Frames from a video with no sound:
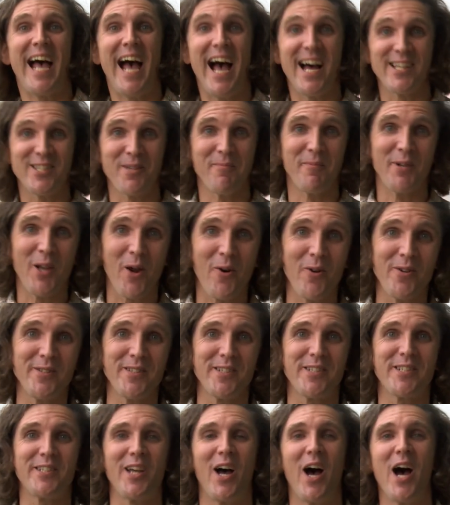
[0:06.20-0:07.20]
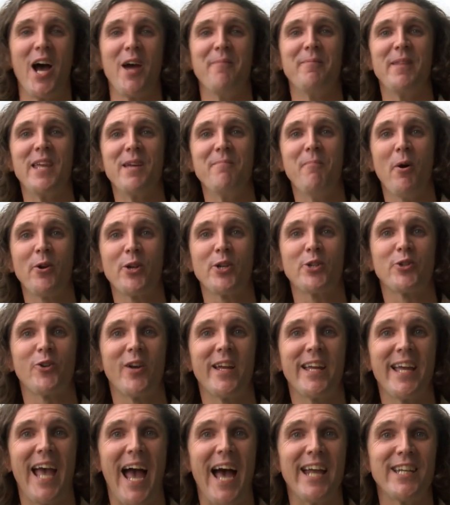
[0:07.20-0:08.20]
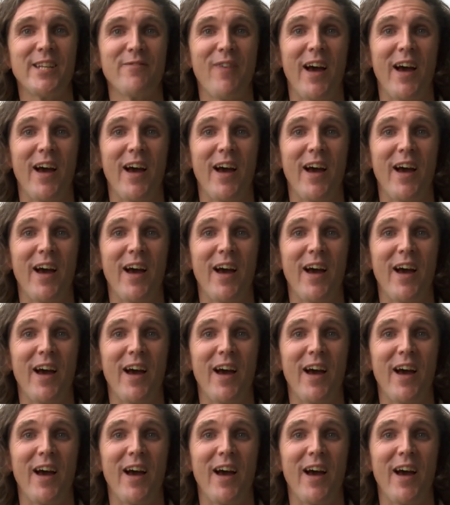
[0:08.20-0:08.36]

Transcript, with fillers: Adam Lawrence. I'm the Monitoring and